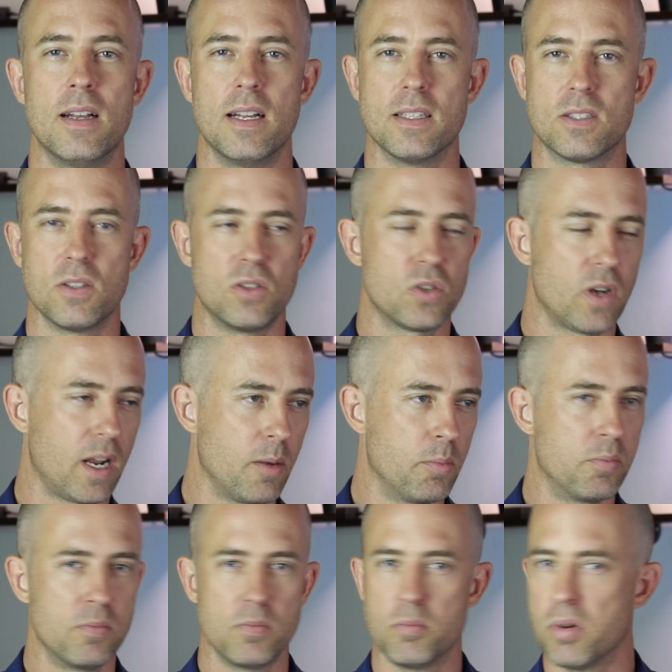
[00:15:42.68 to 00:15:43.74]
And so you try to
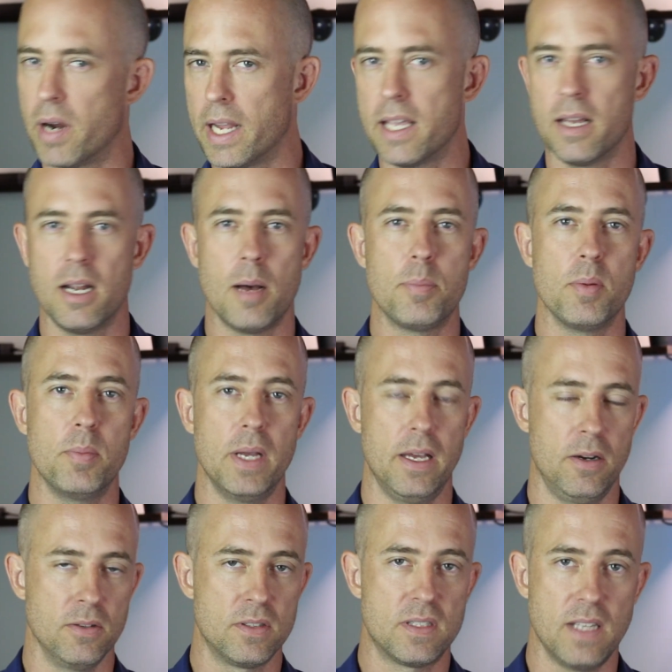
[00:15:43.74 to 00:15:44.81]
break it up a
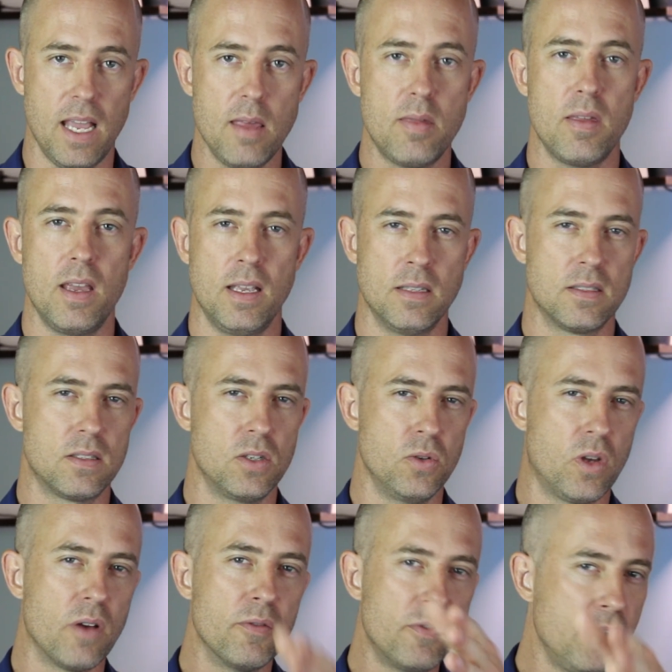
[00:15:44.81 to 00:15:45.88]
bit or say things
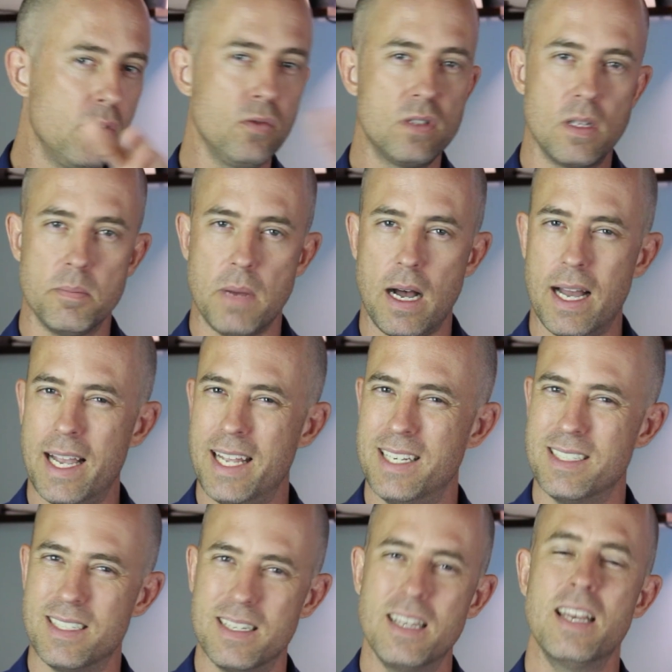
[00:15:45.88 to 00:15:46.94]
to confuse the
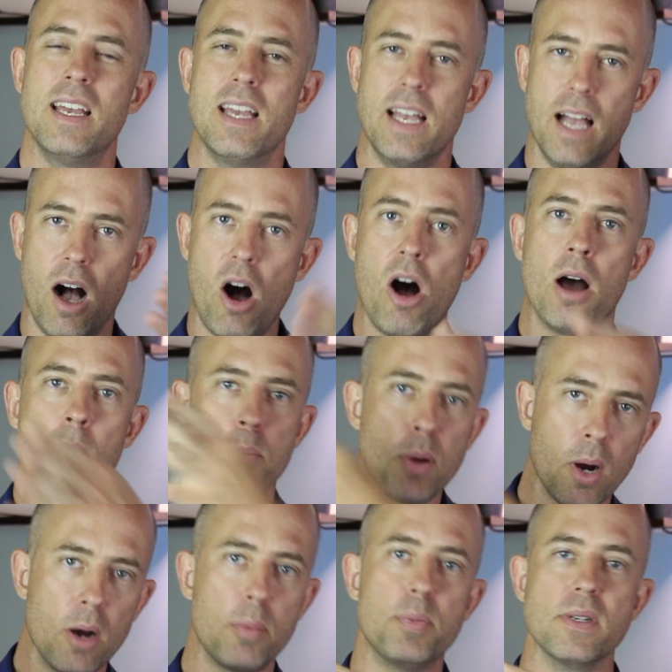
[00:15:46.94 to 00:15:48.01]
mind on
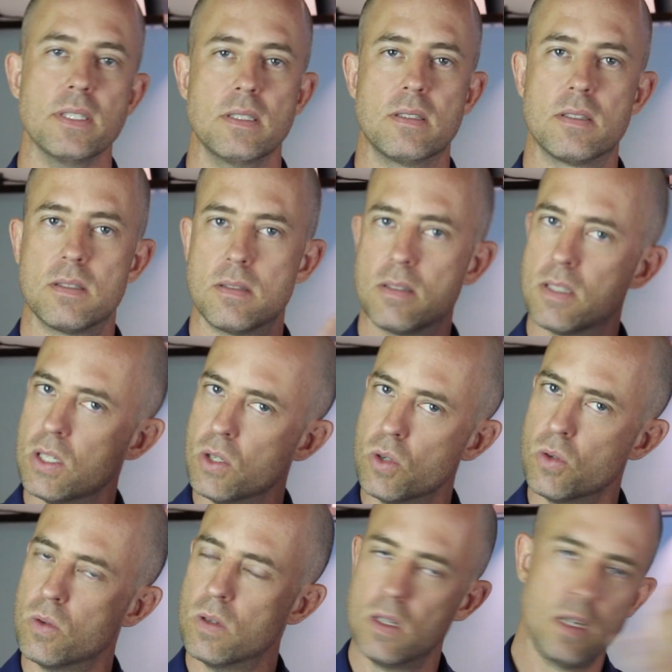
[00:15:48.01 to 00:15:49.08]
purpose,
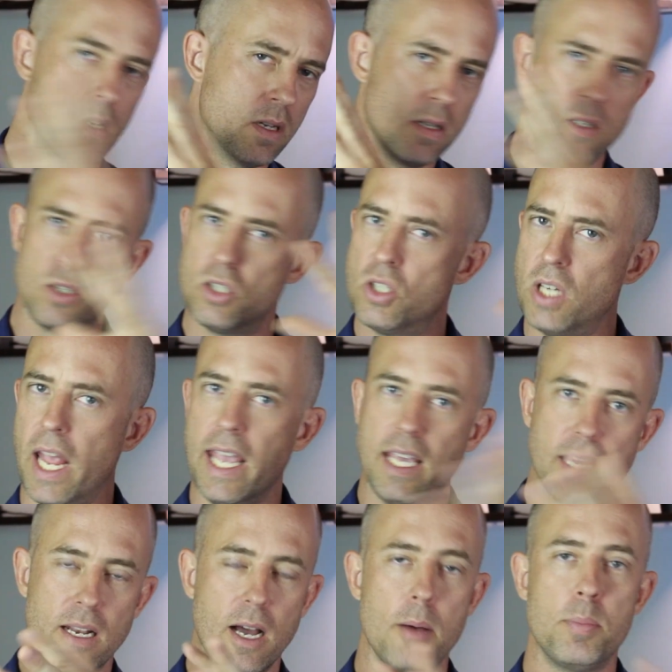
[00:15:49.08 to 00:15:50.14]
to
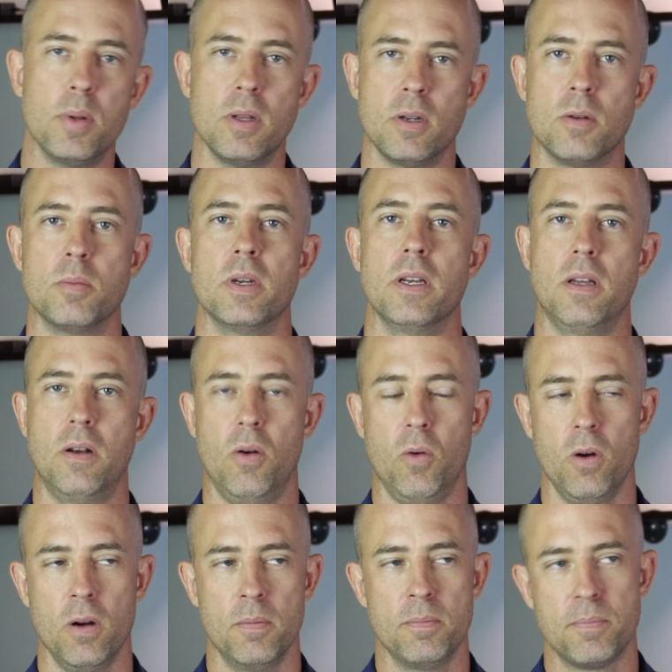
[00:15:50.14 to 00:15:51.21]
shake it up a little bit
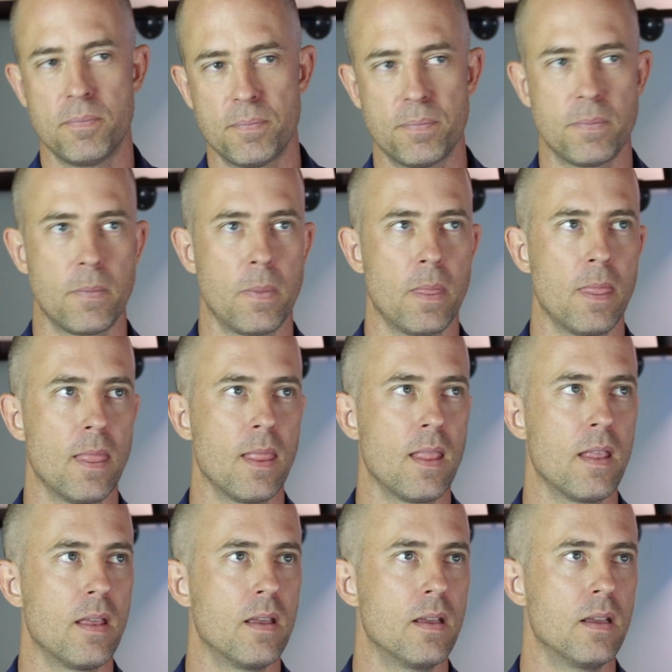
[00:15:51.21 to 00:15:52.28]
or
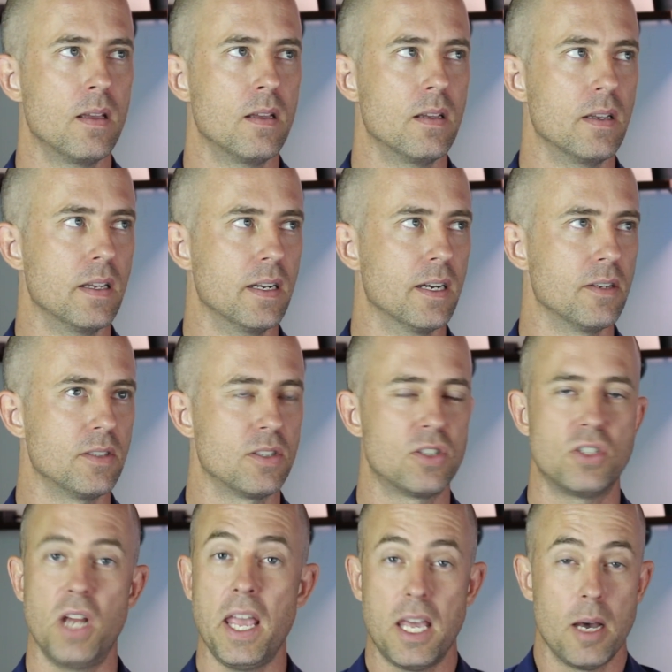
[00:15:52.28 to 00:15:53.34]
you know, just
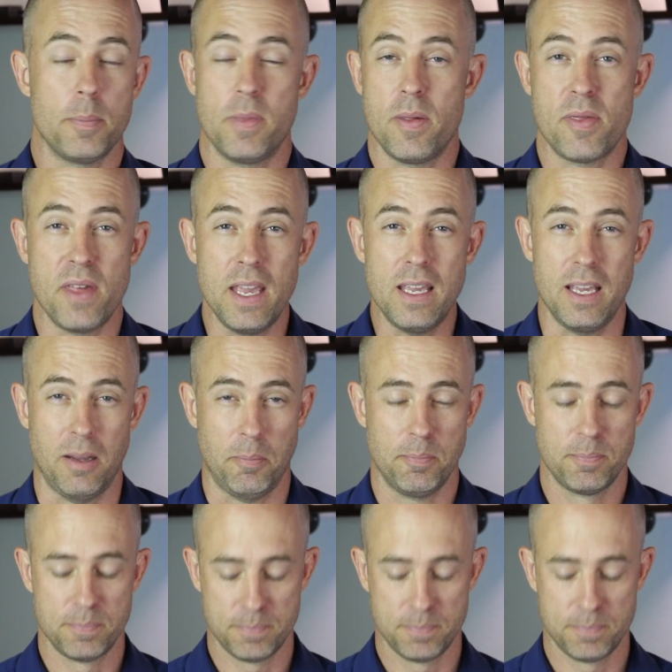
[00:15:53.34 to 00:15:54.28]
shake up the thinking.